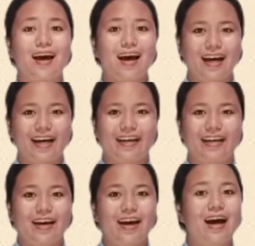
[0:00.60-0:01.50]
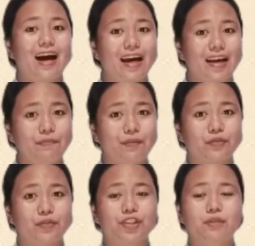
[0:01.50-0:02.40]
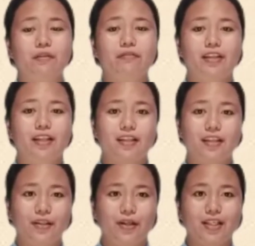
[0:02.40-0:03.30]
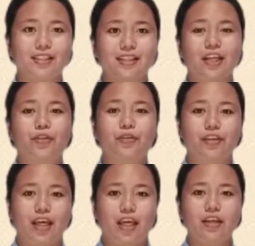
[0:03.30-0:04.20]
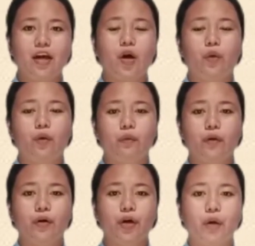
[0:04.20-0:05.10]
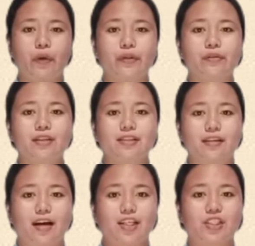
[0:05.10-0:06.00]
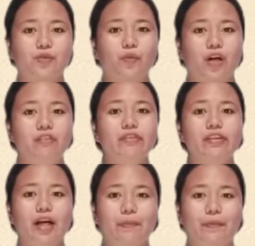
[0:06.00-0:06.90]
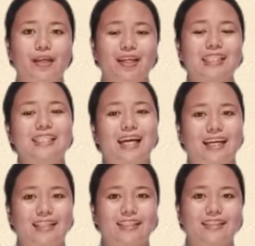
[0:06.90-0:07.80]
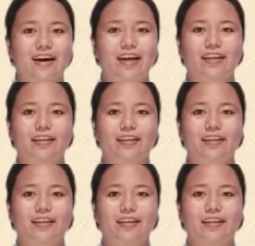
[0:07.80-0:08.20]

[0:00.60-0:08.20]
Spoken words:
Hi, I am Patricia Mavil Aguilos, and today we will going to discuss one of the topic in Science 9.